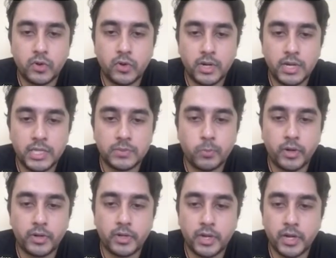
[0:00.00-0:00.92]
for release
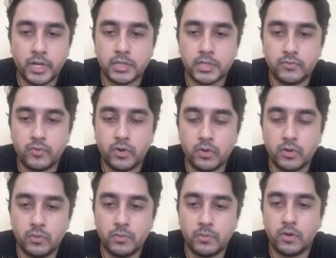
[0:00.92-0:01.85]
point correction for
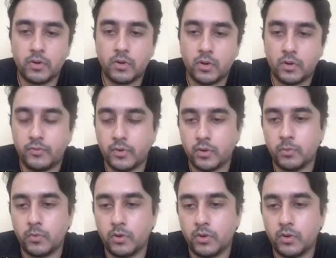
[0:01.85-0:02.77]

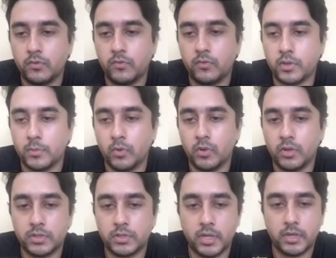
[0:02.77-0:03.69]
for the
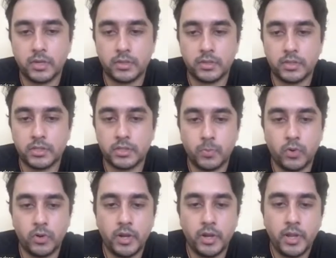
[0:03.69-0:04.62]
bowlers in this
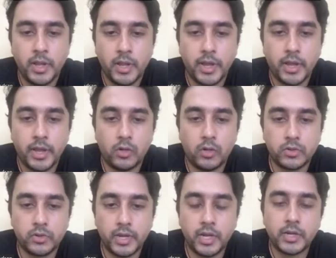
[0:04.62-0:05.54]
sport. And
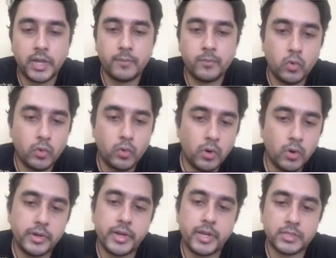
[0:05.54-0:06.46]
also real time no ball
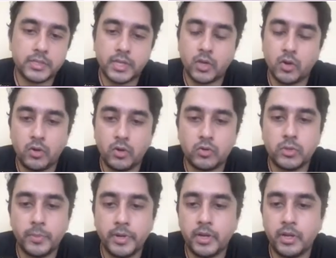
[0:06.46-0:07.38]
detection can
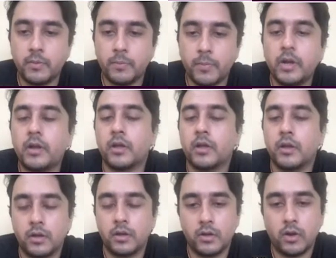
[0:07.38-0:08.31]
also be done,
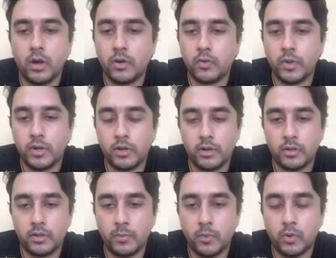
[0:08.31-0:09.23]
but not
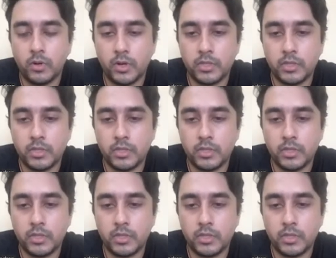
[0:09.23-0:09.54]
when the bowler